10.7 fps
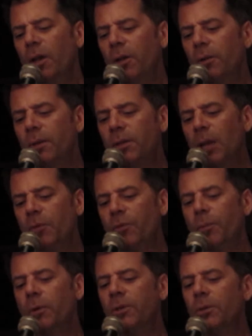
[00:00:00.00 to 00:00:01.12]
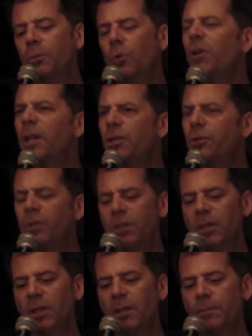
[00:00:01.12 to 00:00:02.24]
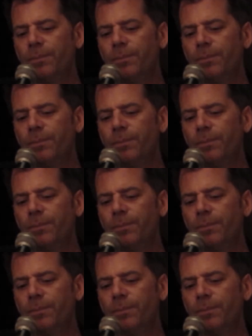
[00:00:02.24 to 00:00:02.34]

"You're the type of person we're interested in."